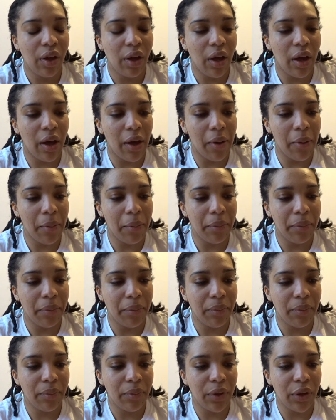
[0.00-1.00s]

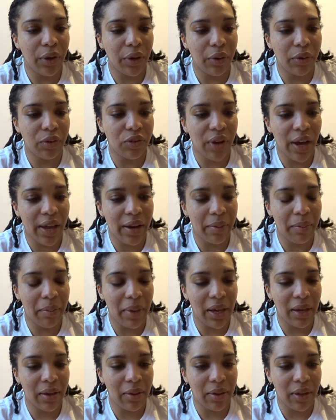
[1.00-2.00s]
you know, trying to
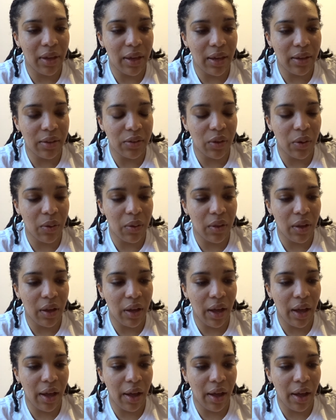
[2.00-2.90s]
make it so that